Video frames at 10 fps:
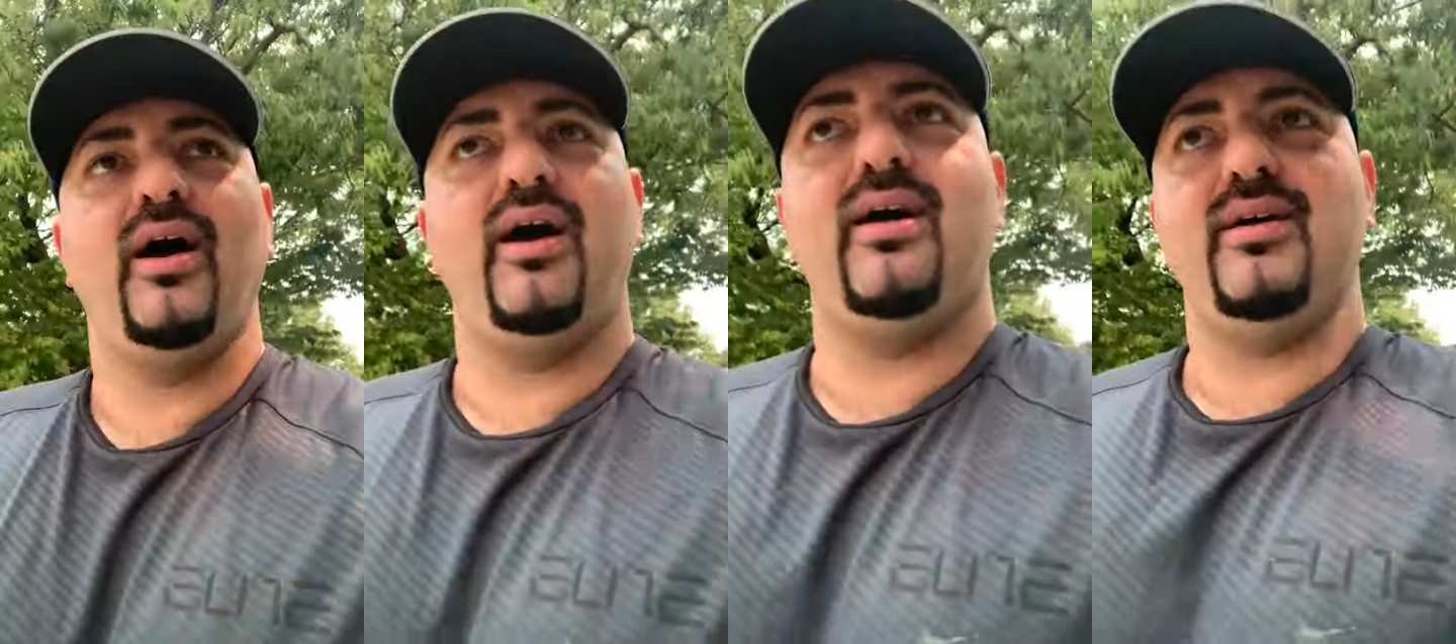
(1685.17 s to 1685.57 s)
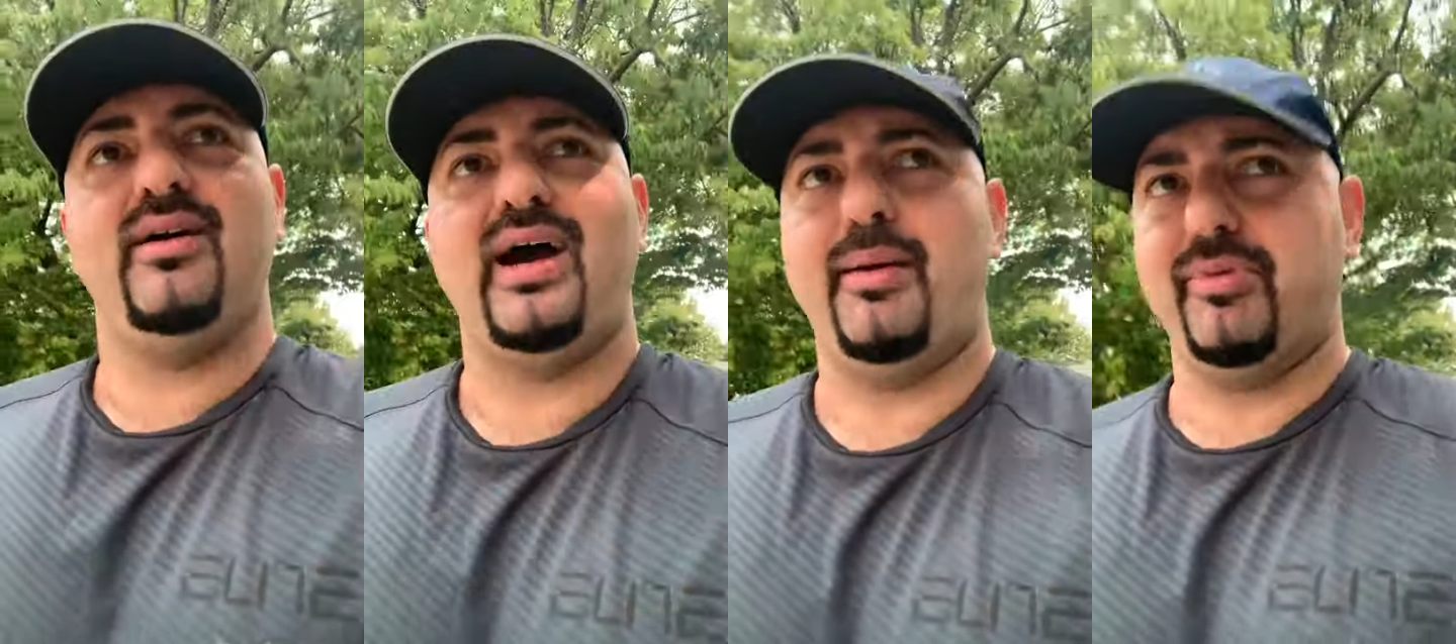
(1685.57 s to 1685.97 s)
Uh,
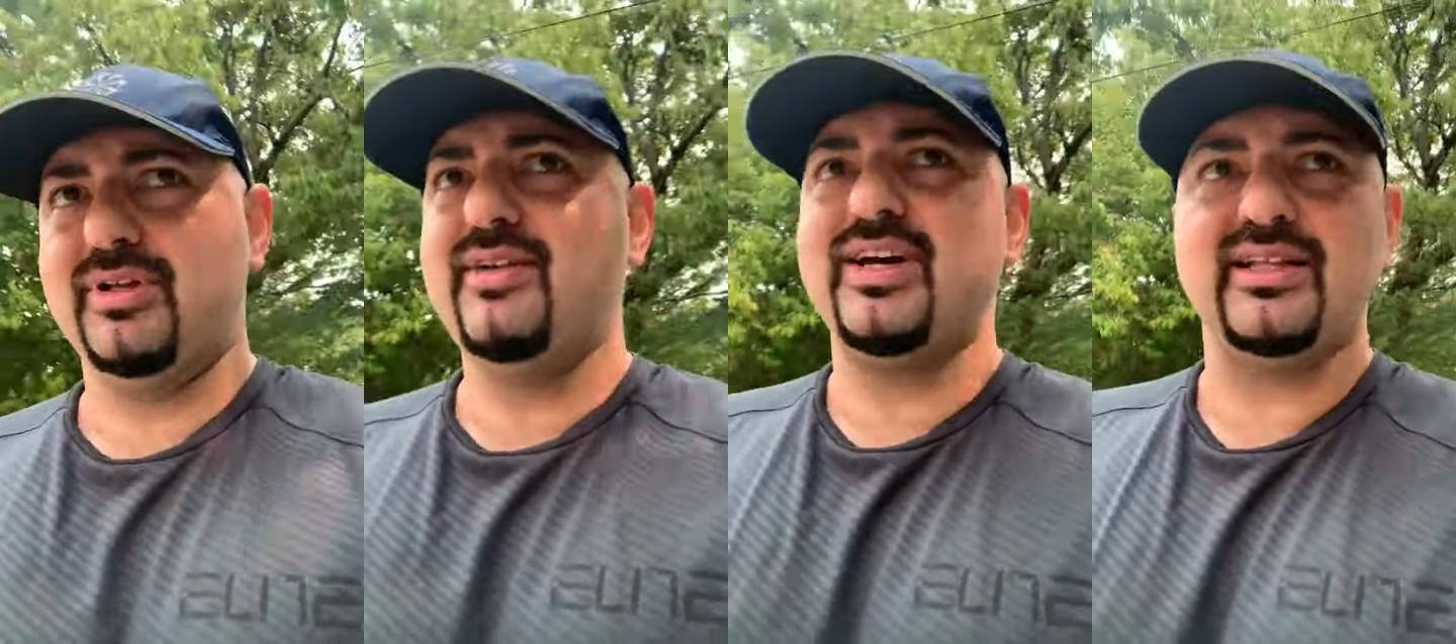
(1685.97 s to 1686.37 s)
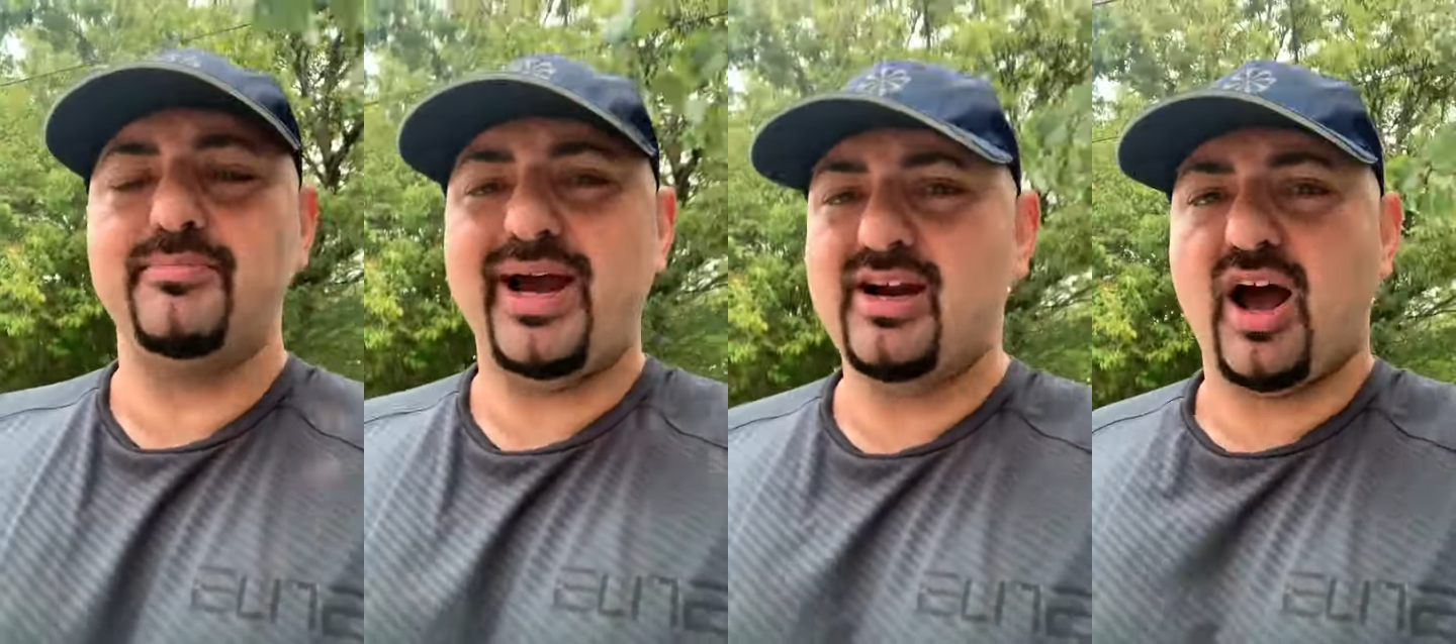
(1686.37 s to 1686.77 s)
I believe they
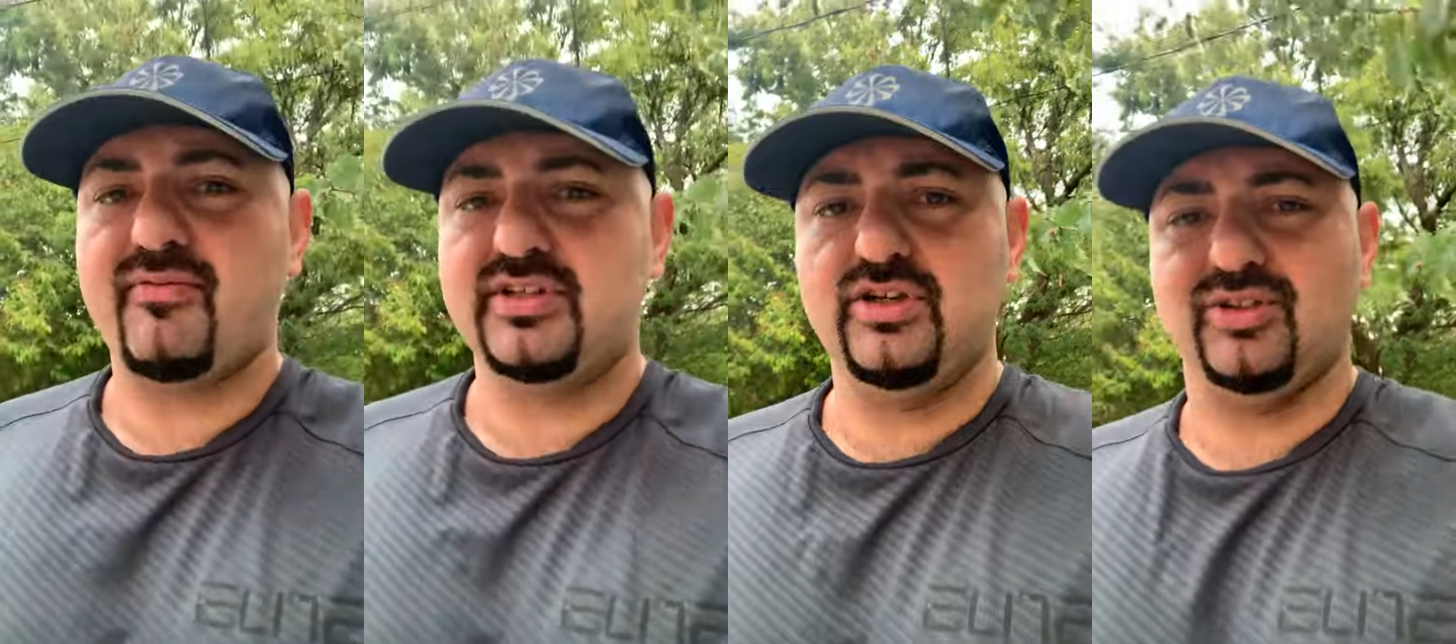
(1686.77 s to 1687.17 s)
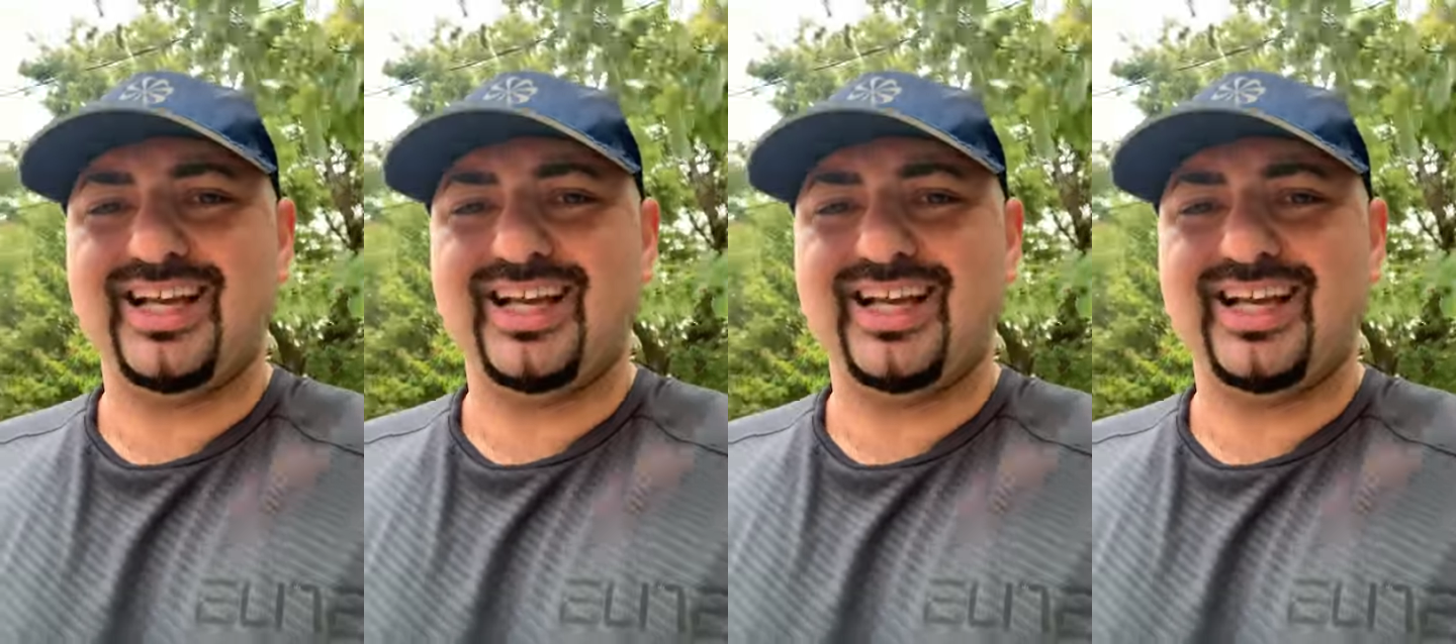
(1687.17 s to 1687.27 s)
didn't pay it off until